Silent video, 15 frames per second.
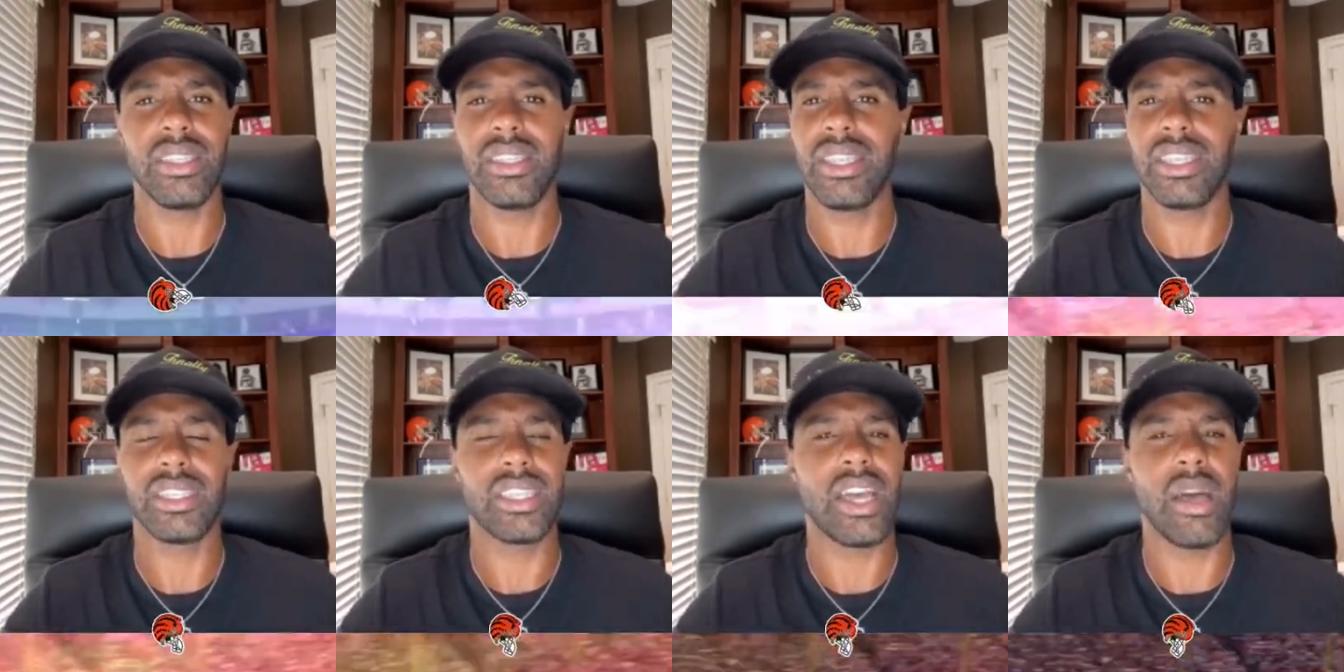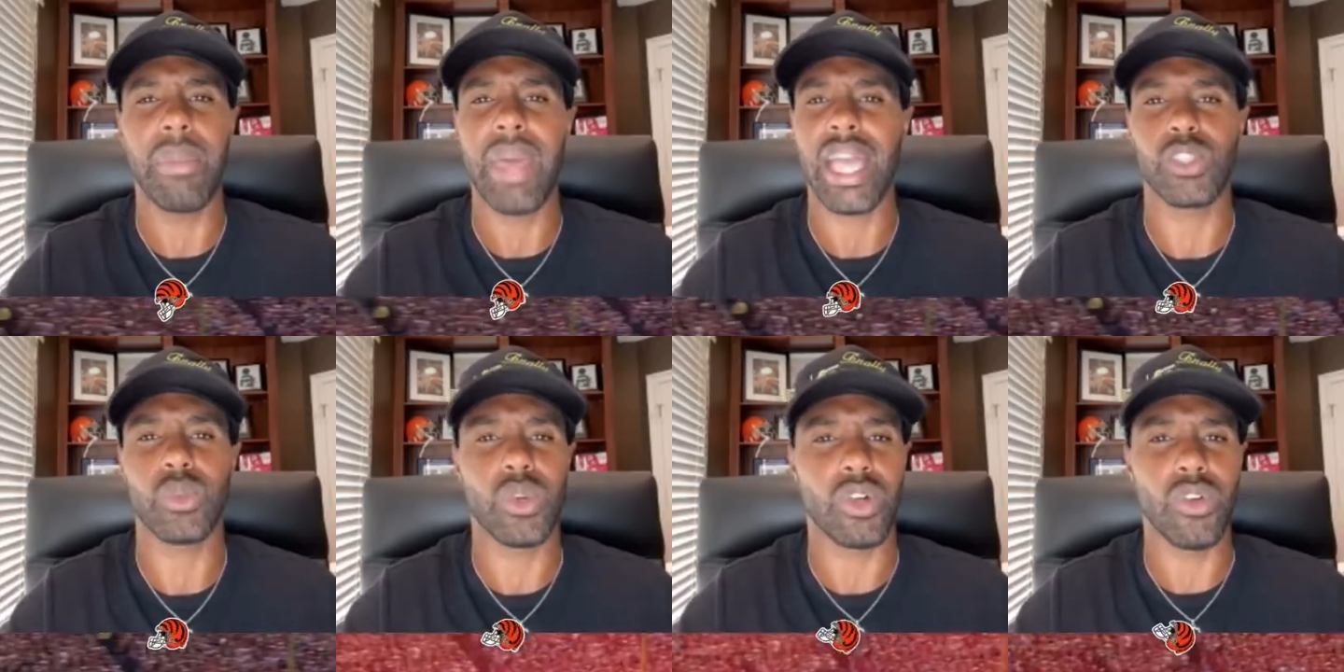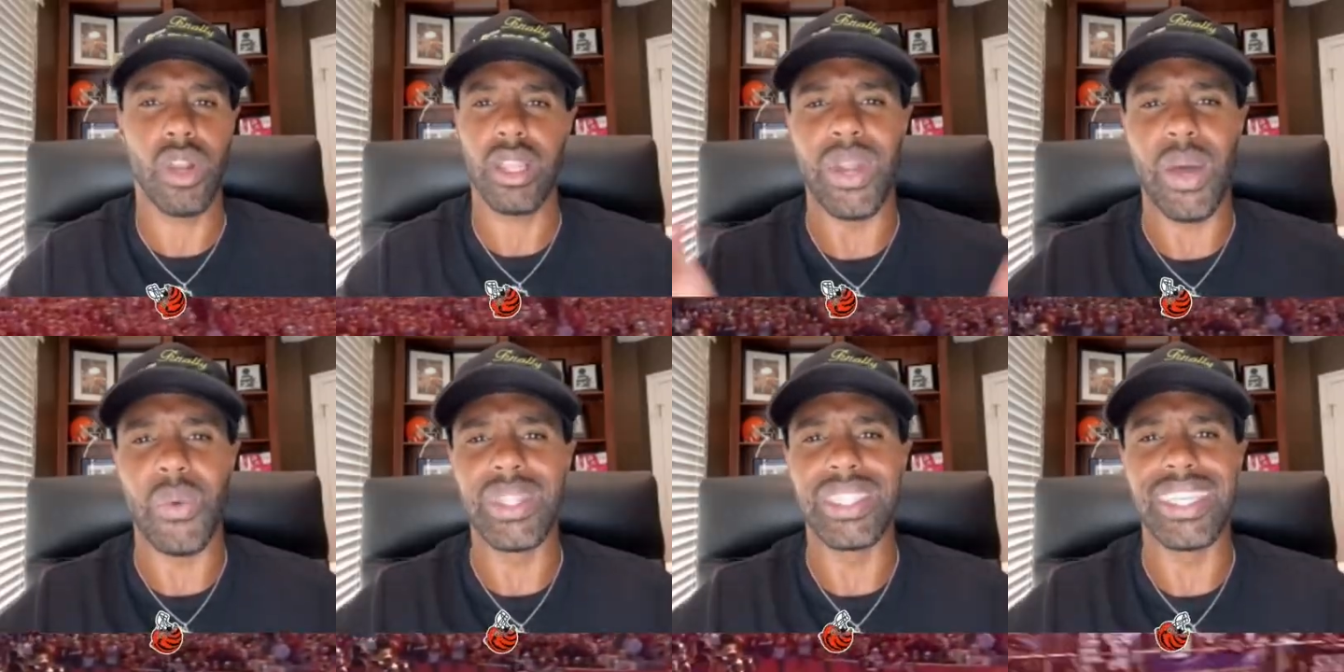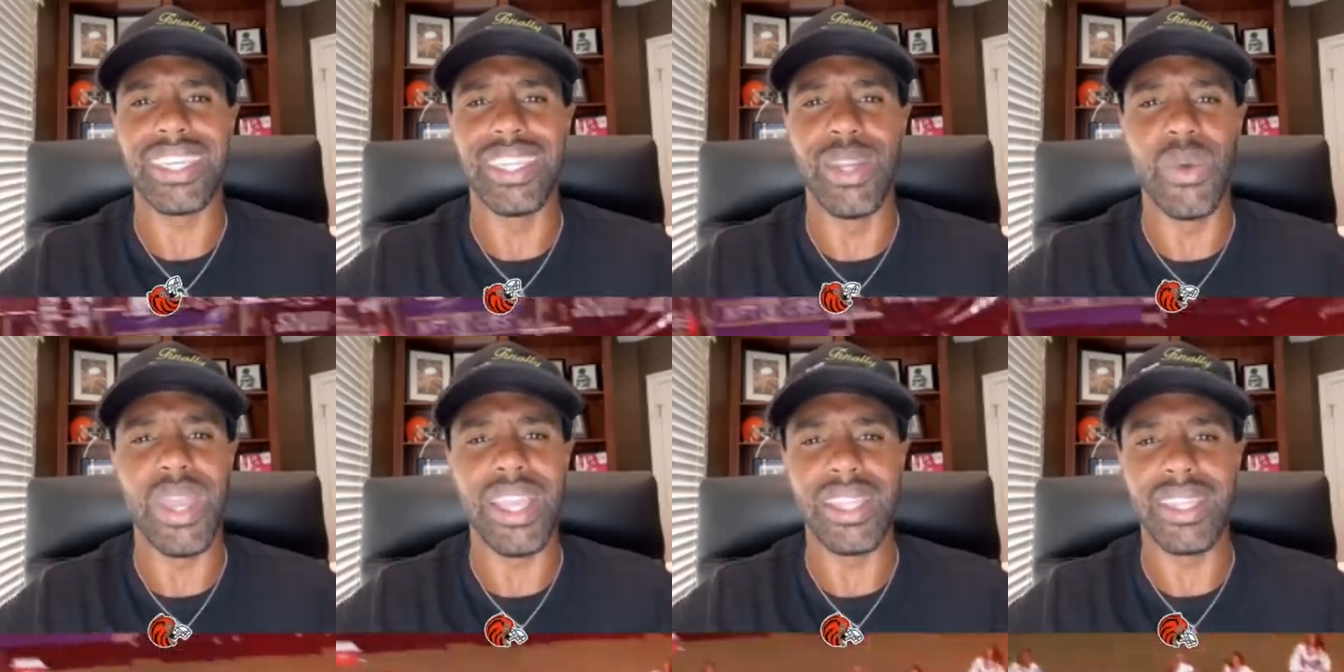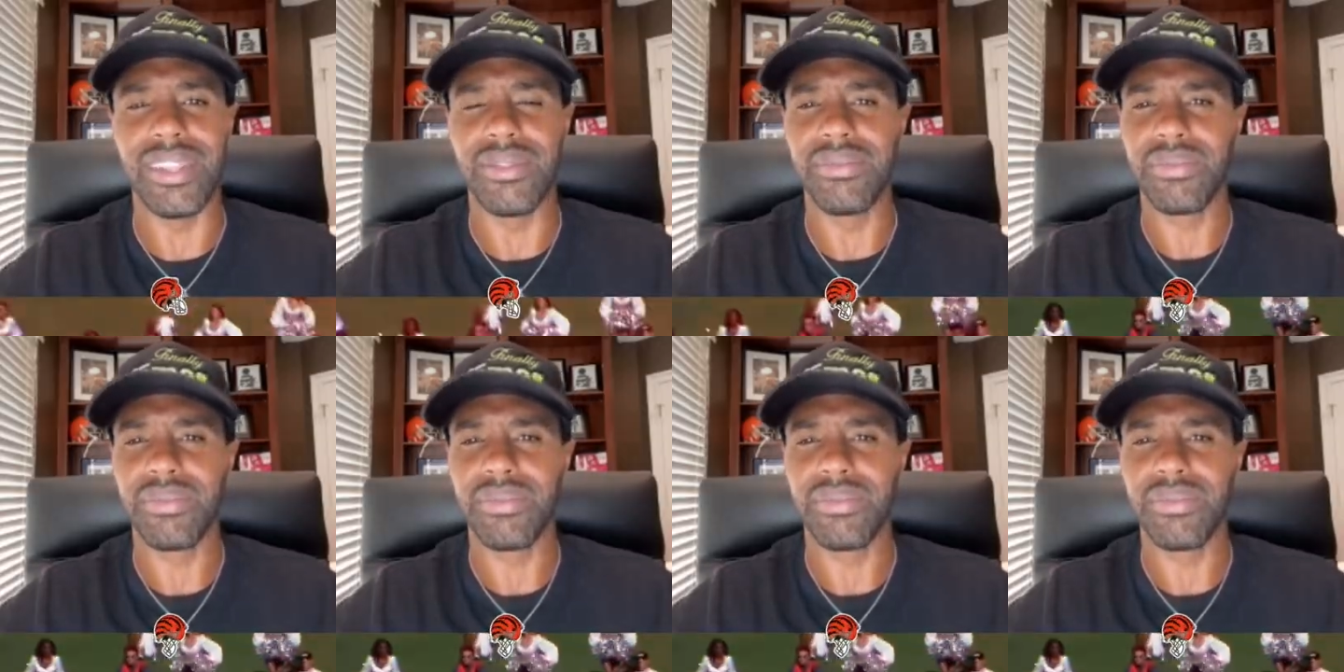His comebacks were great. When I went to New England